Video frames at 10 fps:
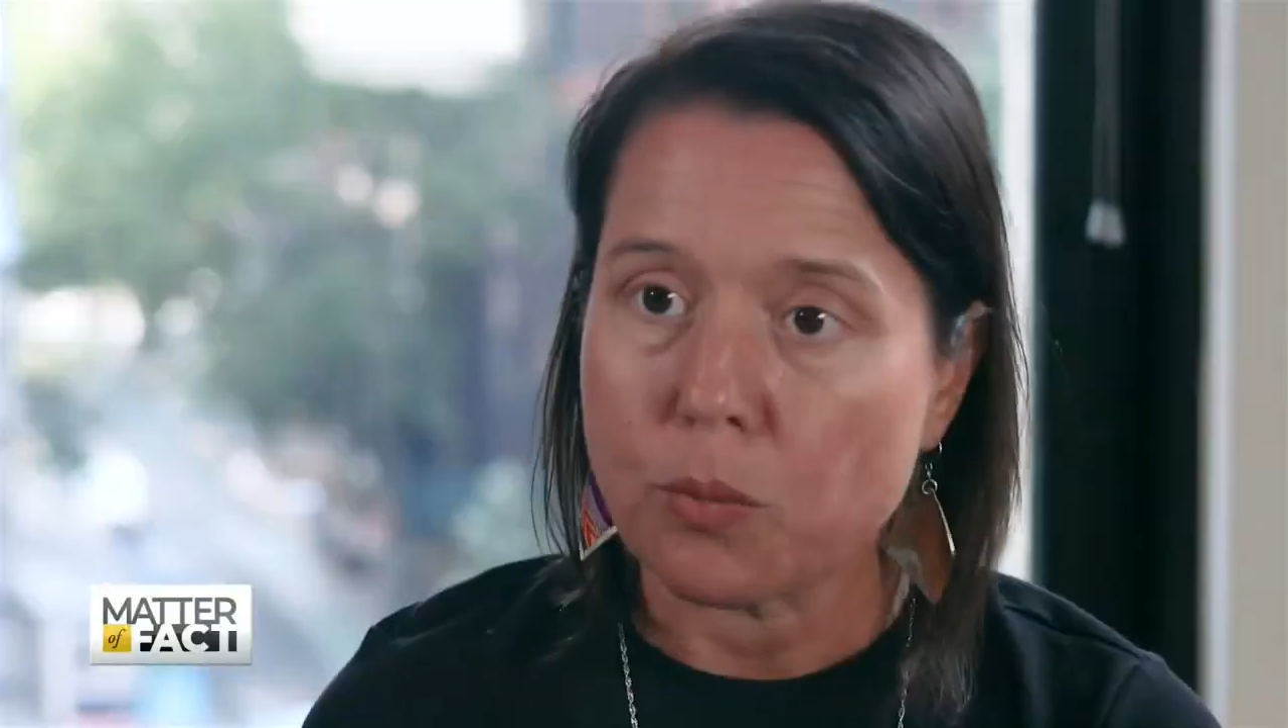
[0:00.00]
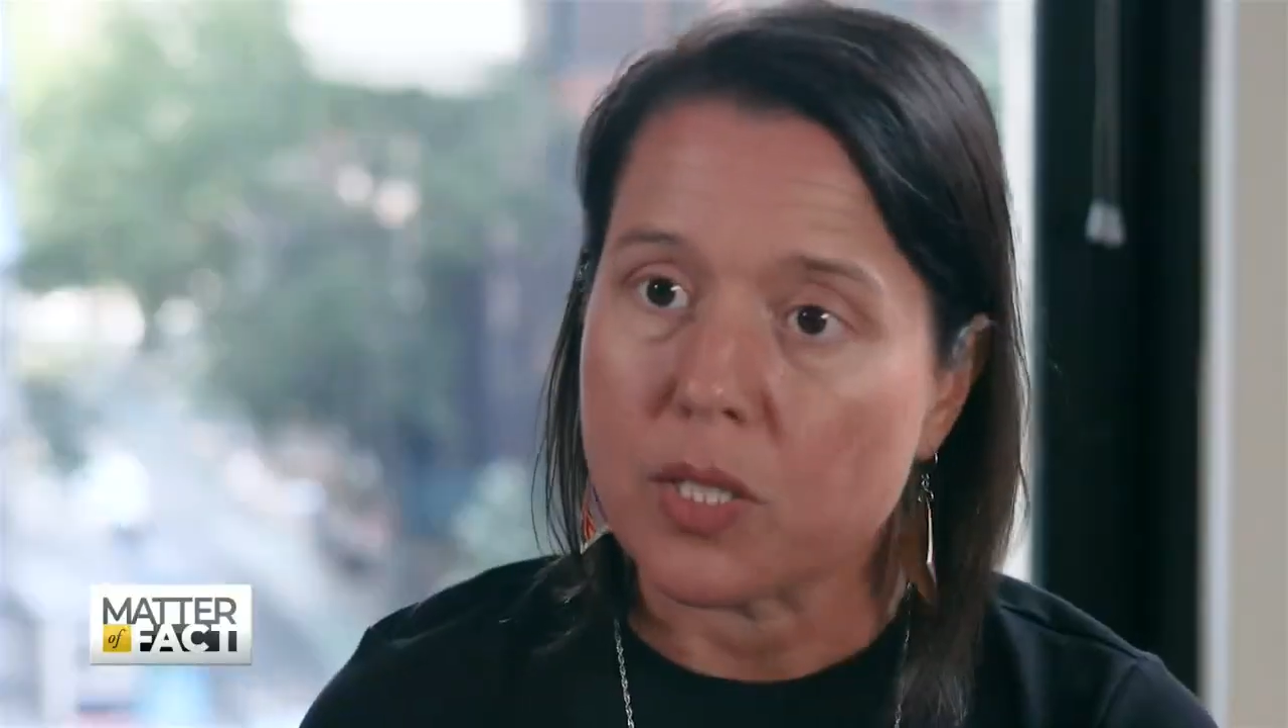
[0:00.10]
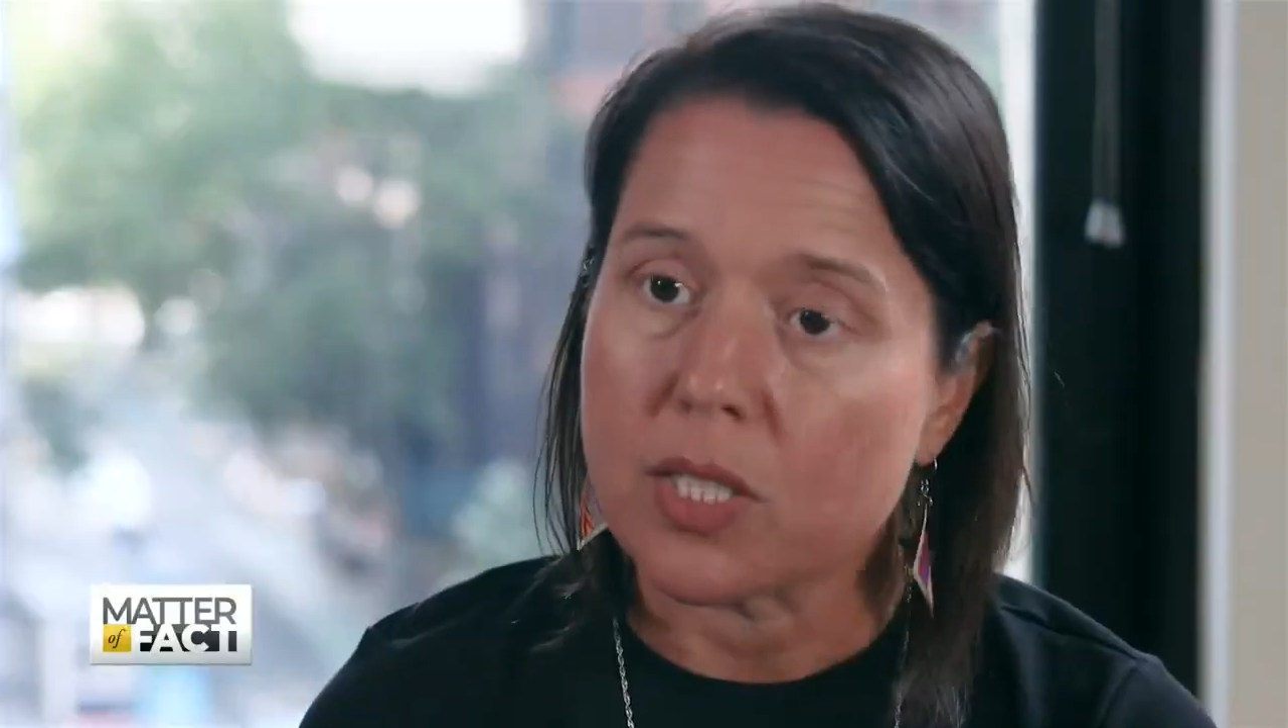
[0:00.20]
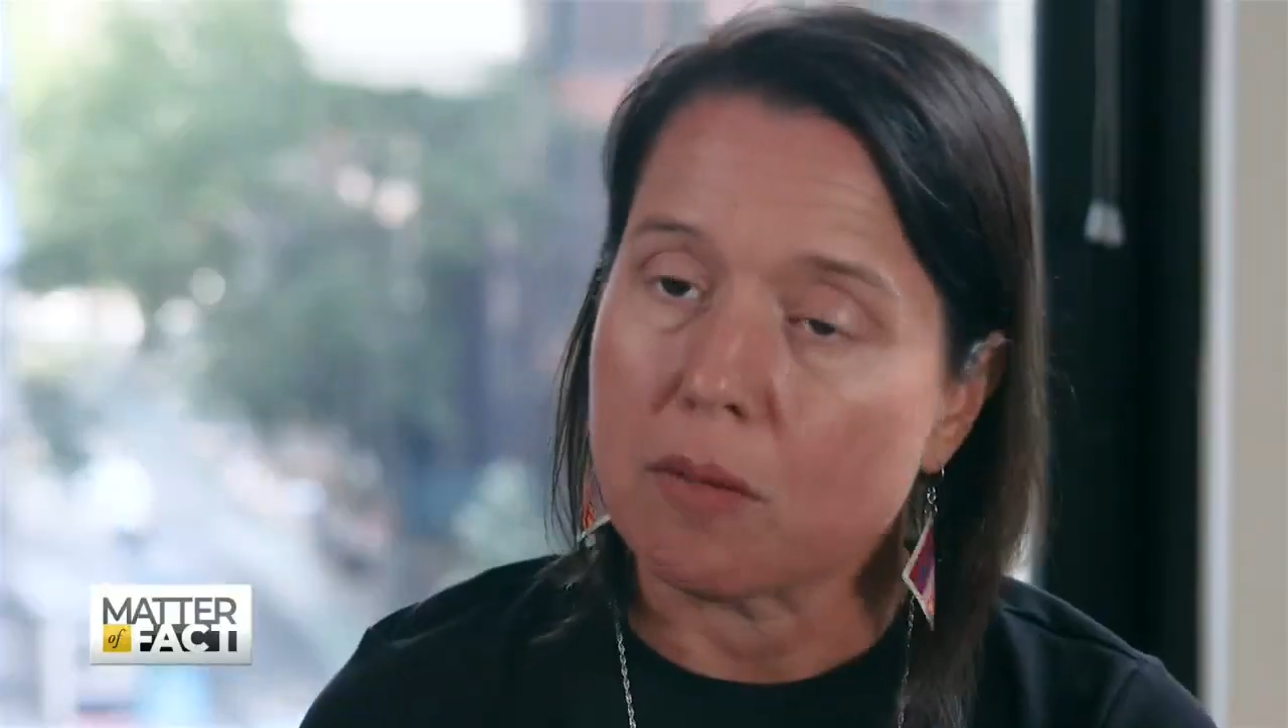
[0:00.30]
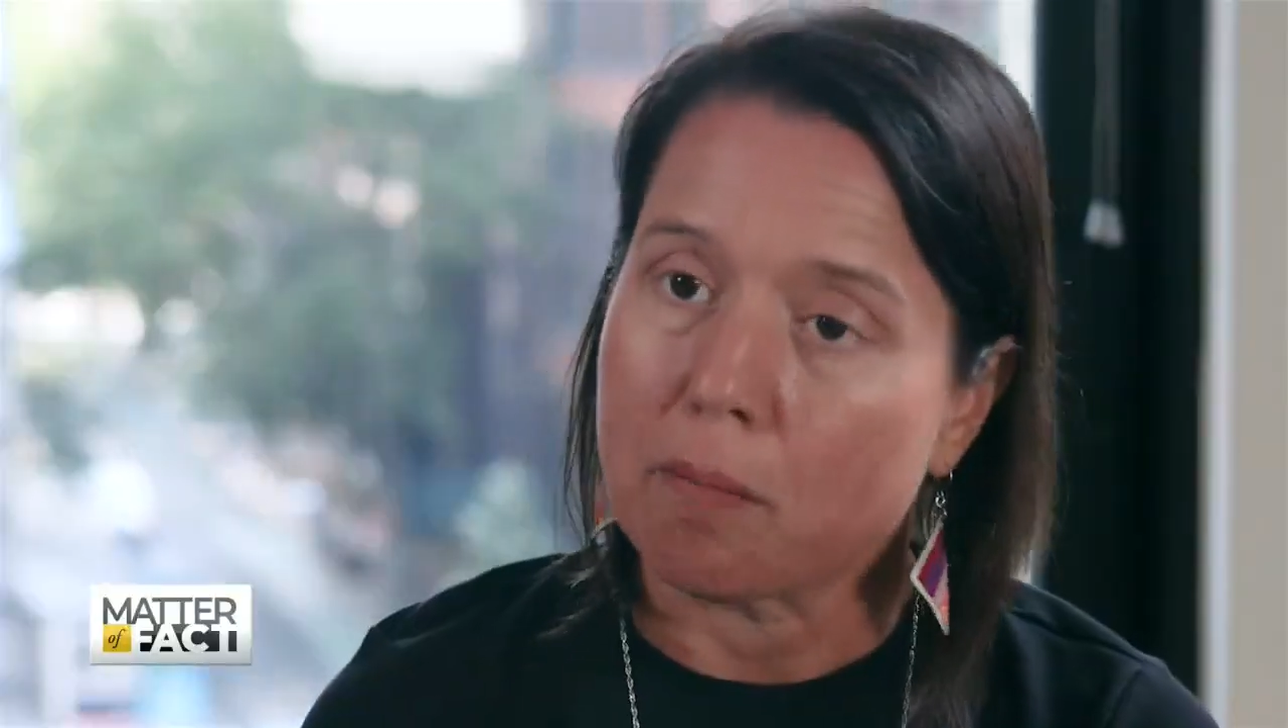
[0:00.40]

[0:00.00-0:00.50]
a real